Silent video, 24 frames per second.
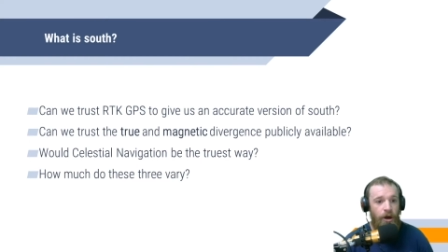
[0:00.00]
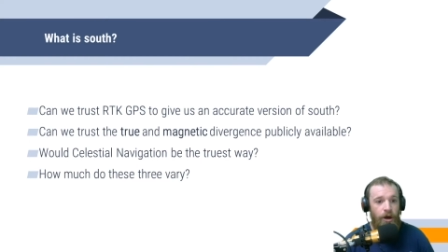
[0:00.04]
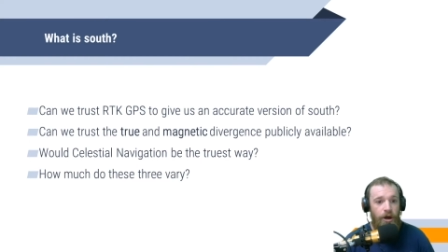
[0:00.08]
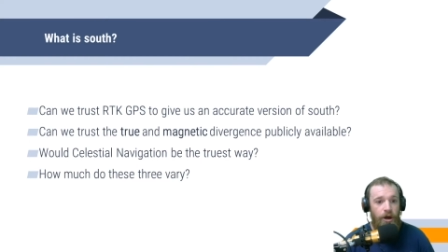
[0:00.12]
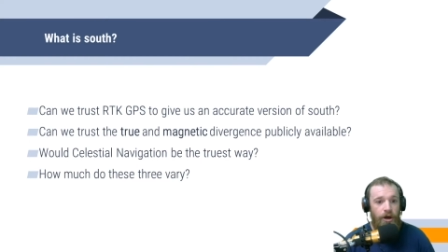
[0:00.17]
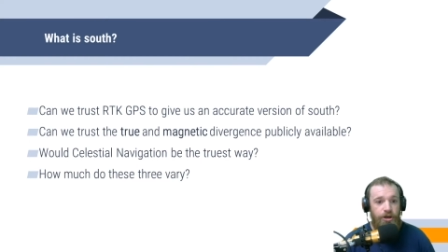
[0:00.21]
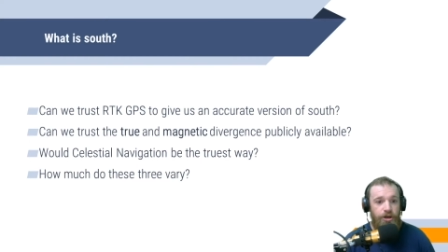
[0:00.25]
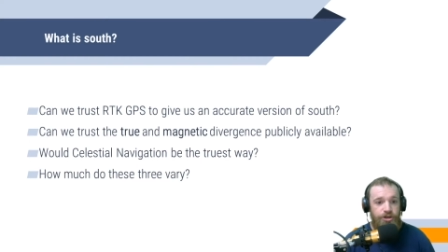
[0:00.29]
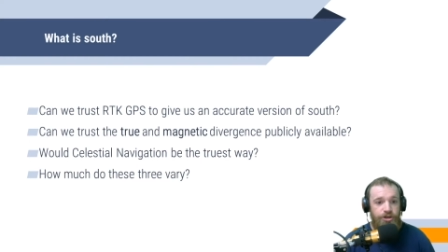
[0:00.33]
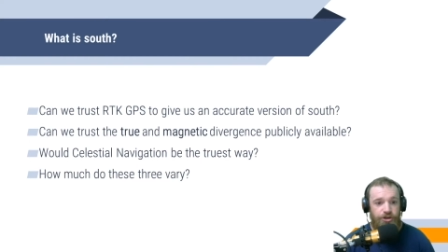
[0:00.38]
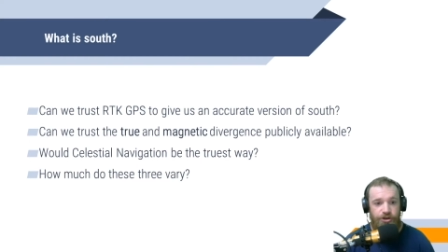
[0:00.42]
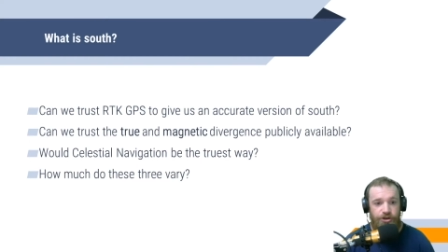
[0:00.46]

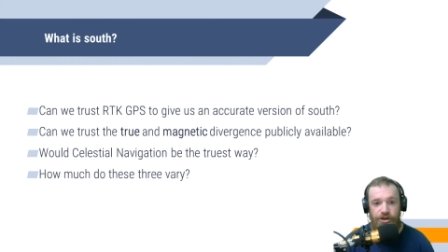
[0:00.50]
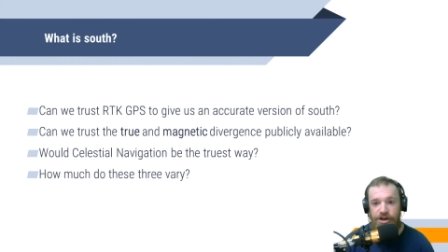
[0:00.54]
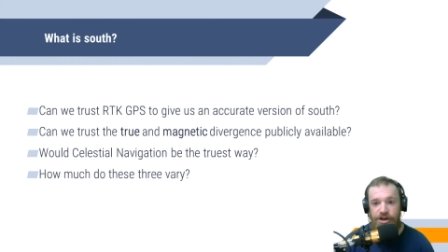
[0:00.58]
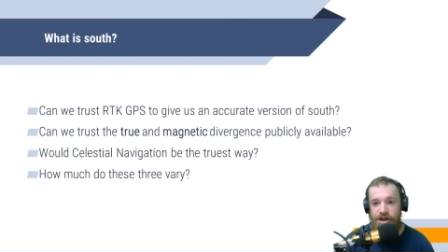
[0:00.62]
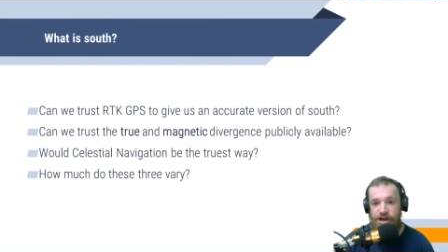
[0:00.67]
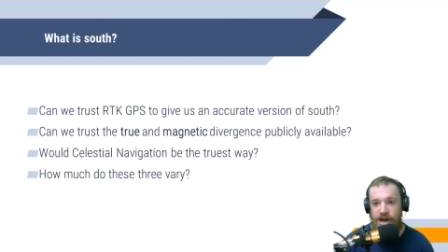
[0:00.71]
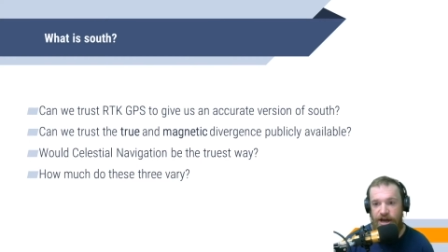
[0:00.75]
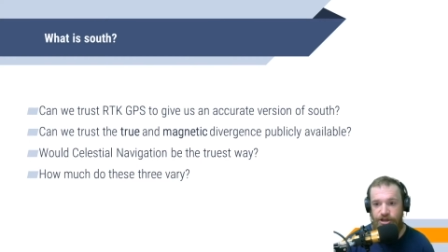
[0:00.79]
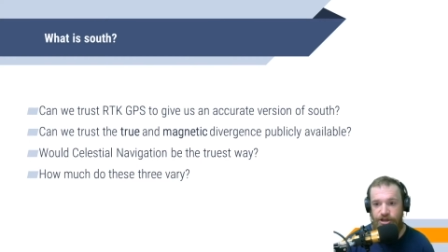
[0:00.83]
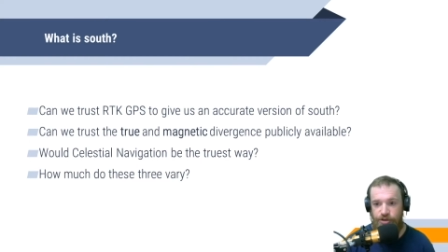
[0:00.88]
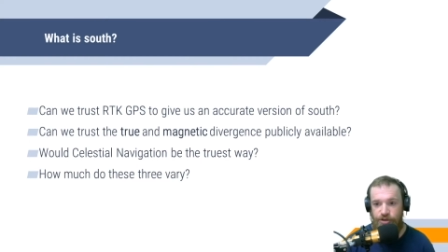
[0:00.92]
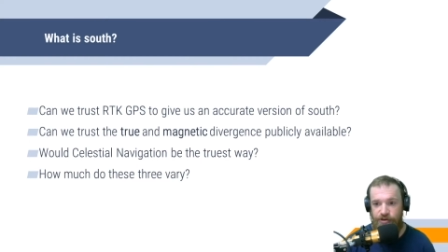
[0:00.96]
So the
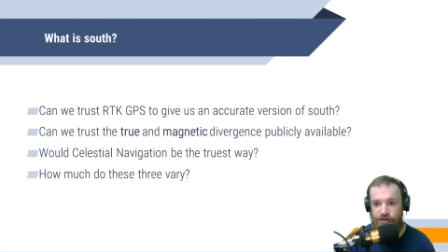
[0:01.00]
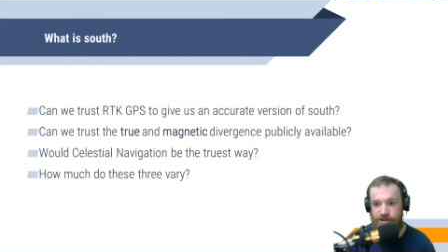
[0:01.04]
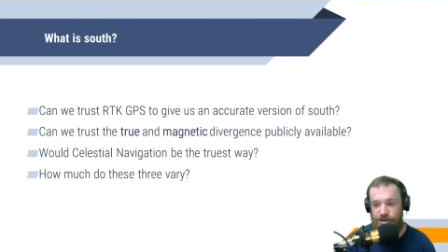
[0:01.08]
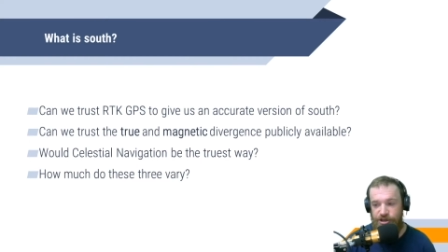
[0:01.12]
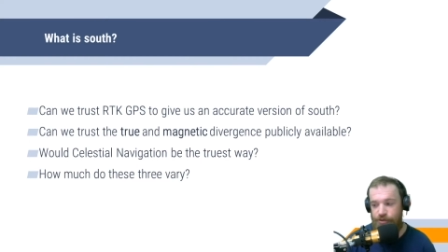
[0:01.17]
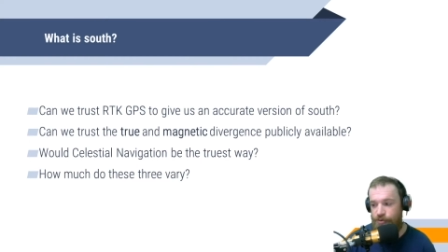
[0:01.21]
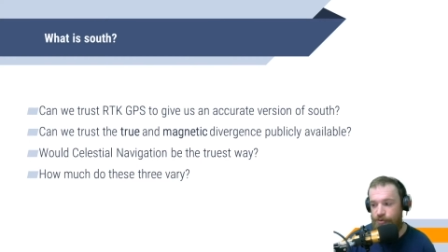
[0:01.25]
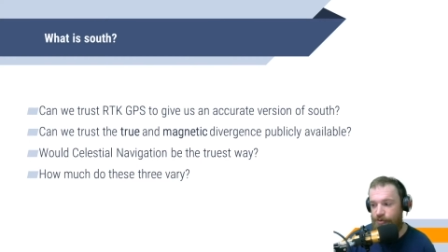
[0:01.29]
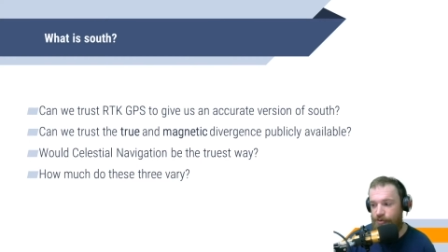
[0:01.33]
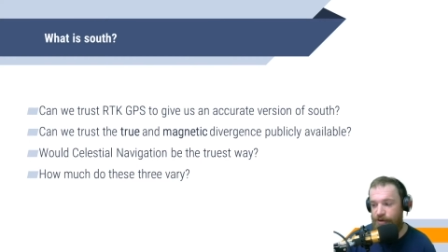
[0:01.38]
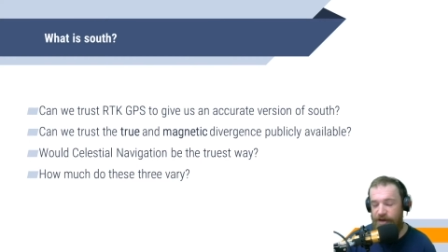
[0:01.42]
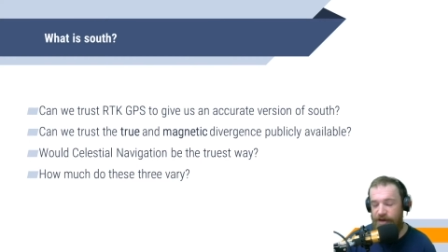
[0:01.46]
next
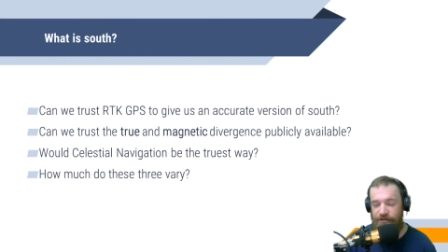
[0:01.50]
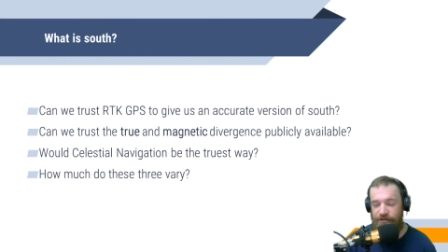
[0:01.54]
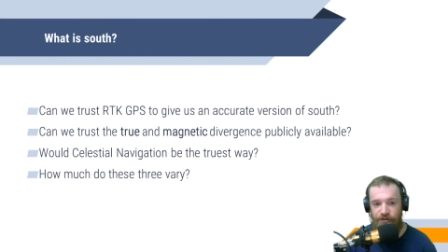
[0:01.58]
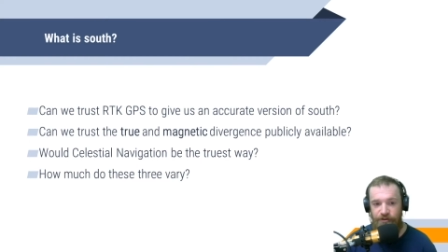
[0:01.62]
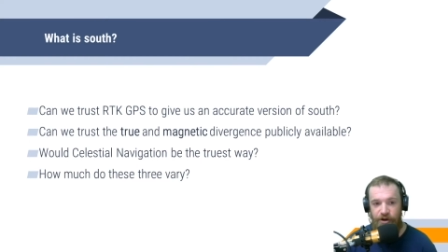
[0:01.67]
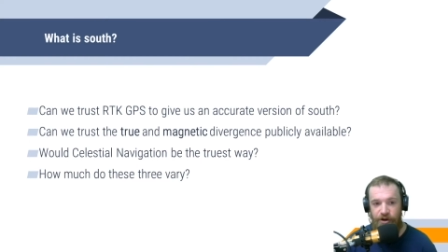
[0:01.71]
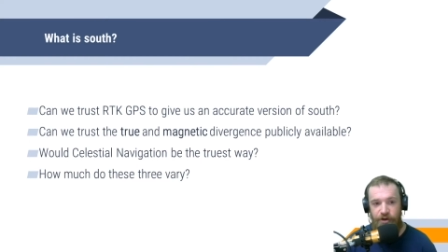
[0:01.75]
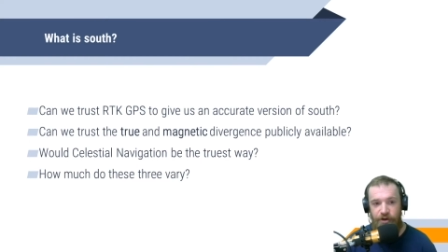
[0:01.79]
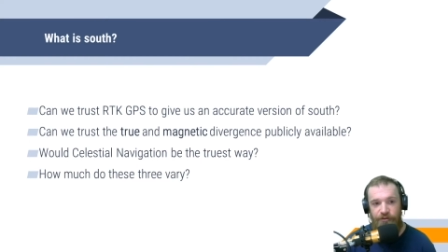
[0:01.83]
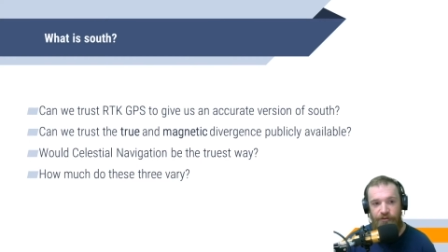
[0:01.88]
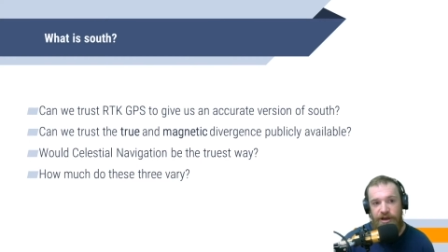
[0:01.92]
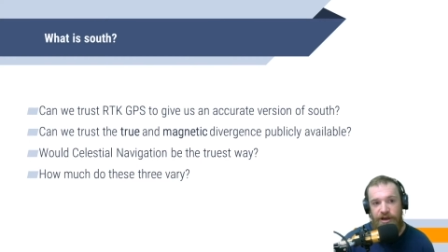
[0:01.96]
question we would have to
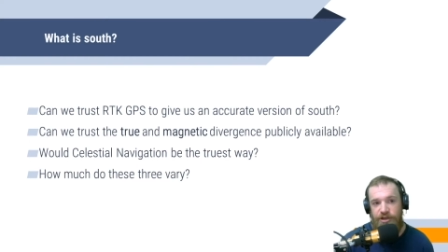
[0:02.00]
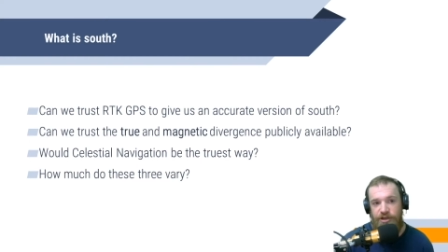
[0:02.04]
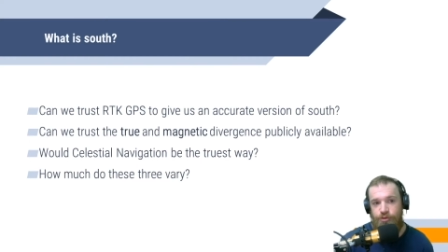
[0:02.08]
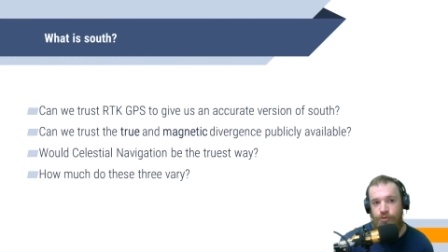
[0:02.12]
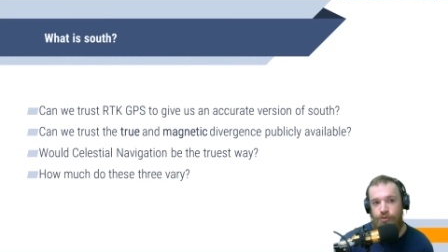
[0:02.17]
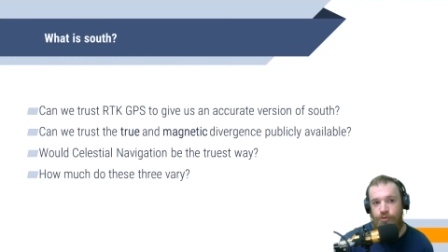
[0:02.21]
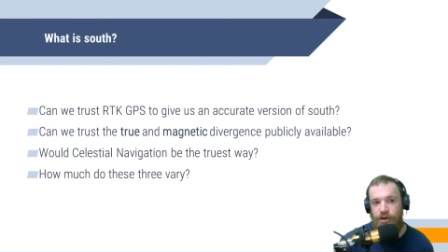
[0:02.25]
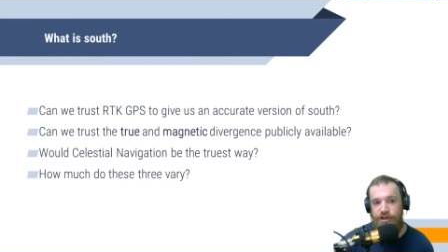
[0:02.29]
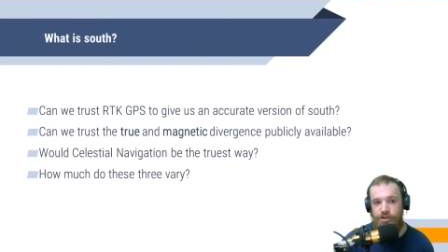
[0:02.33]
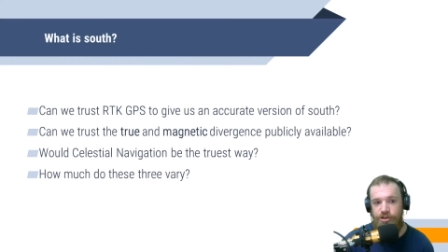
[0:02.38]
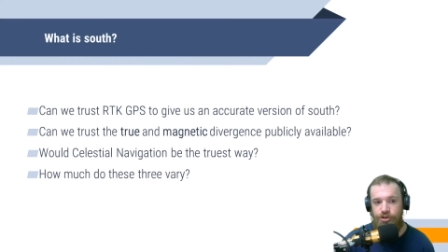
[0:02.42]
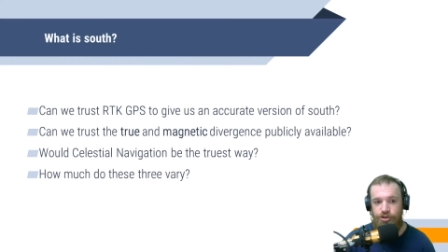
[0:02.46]
verify is,
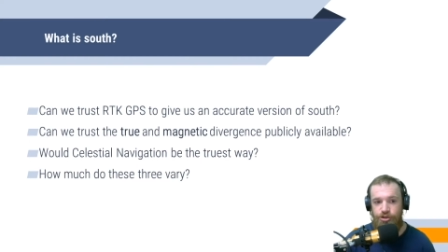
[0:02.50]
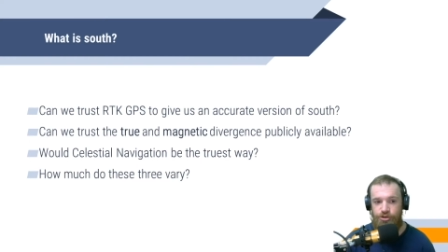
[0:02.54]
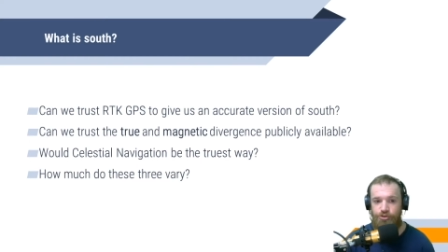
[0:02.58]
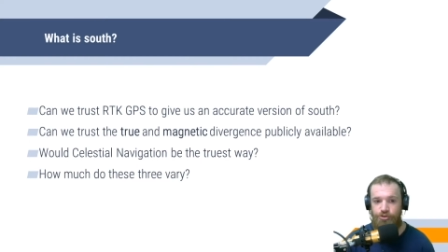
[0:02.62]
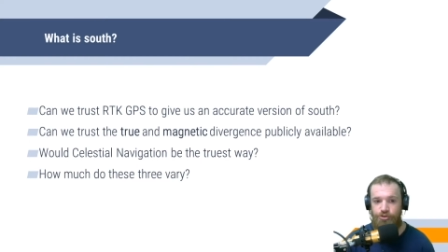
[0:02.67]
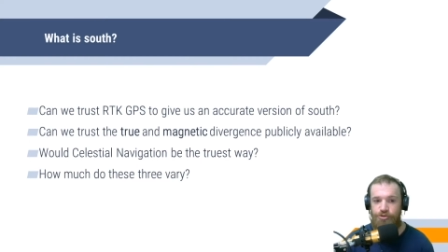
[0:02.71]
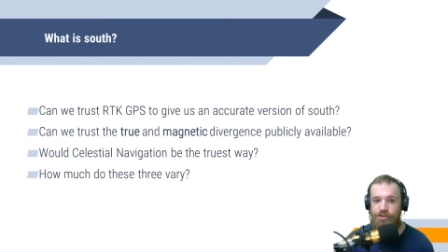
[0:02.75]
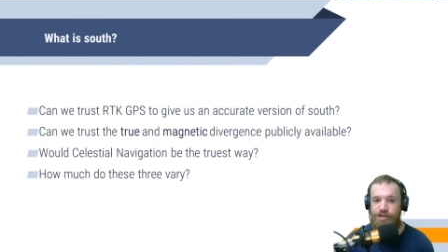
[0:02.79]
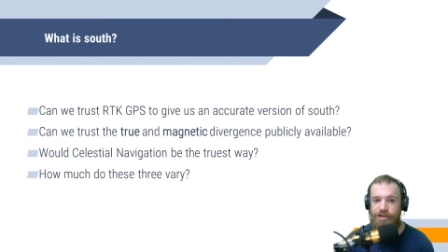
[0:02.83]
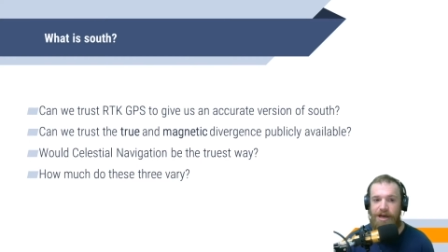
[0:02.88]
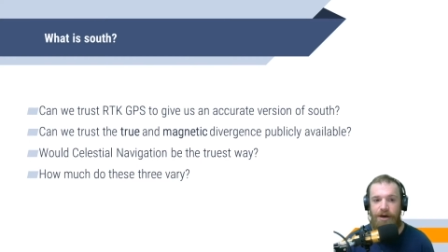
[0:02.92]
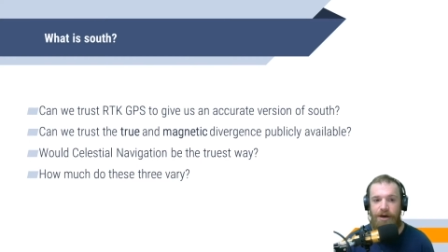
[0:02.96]
what is true
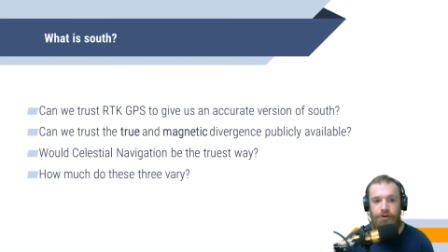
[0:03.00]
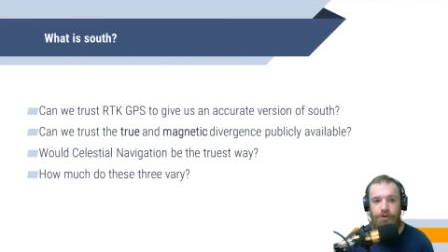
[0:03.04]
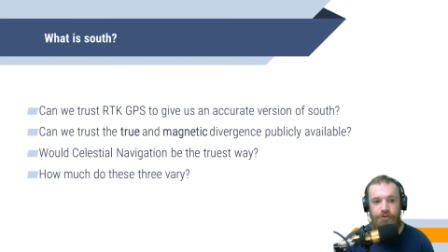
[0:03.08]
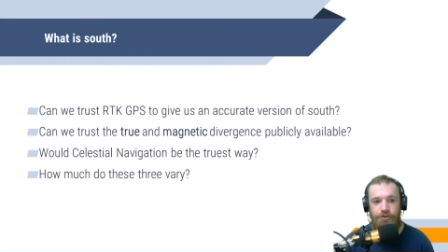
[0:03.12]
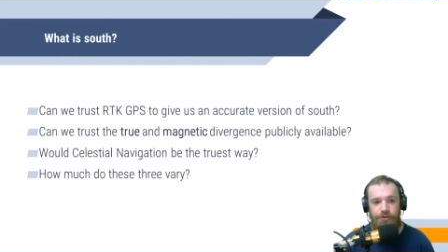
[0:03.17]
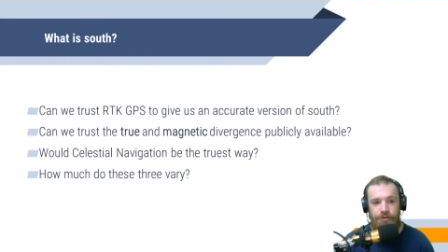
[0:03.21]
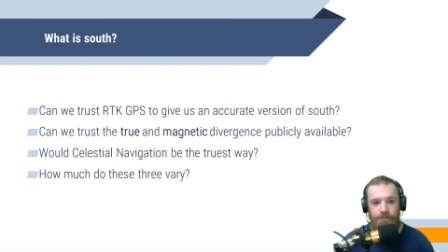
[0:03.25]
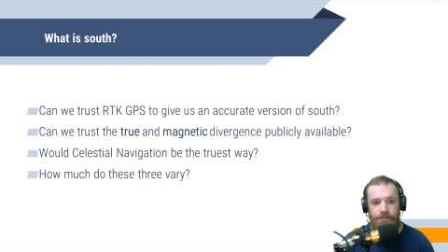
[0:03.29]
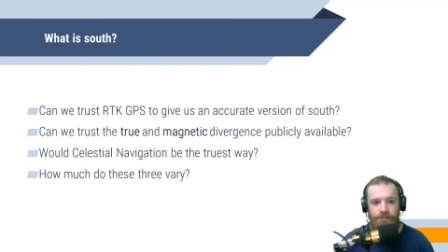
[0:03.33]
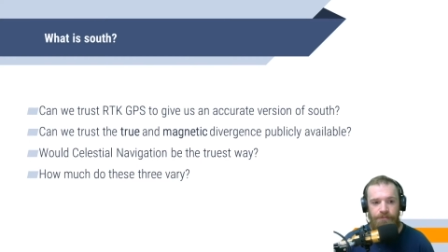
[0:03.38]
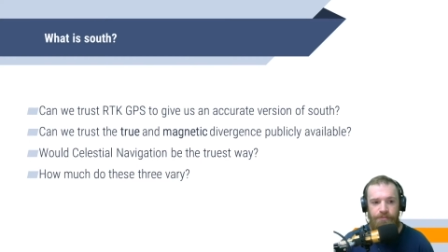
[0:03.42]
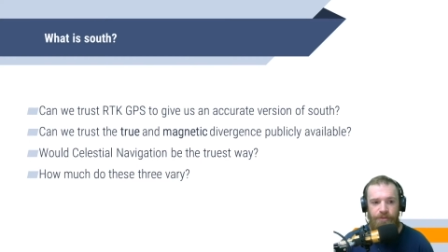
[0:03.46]
south?